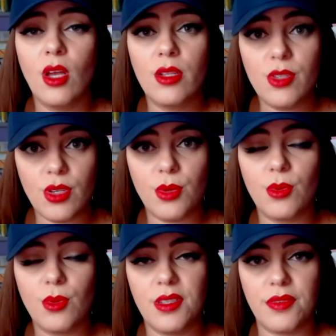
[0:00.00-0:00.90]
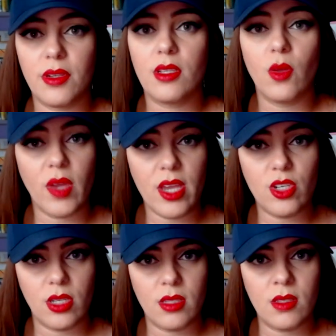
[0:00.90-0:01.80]
2 different
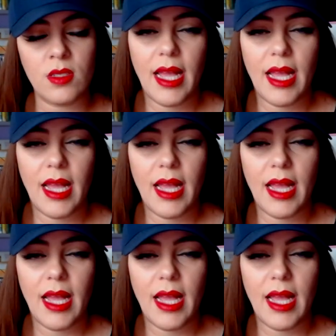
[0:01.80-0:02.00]
locations.